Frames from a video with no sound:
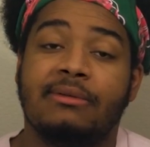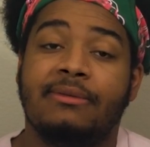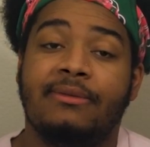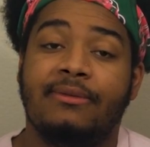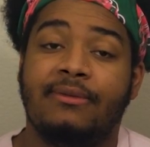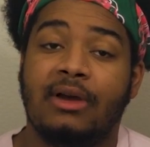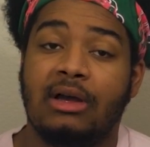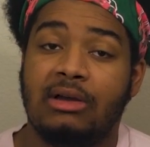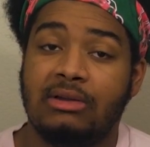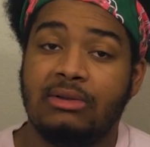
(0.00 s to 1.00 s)

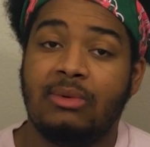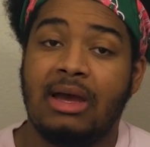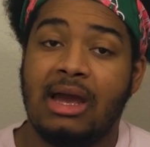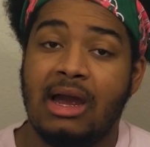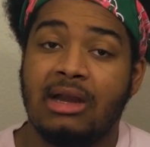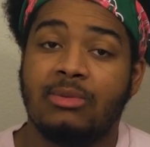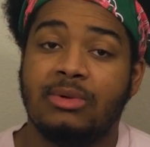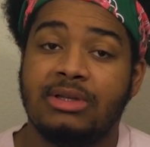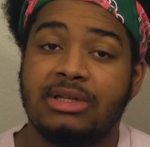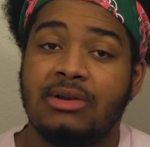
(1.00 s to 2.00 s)
fault why
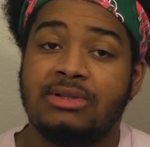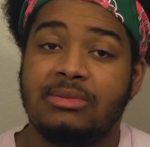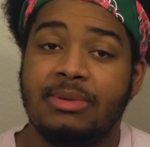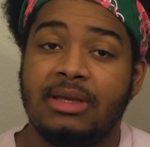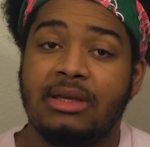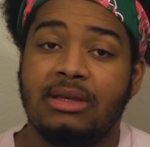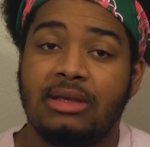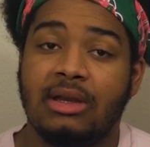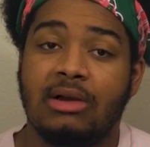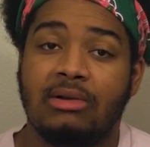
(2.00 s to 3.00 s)
Ironwood chose to be, you
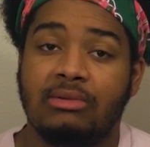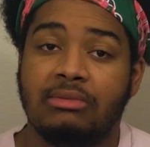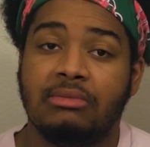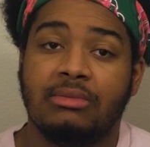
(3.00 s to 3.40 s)
know,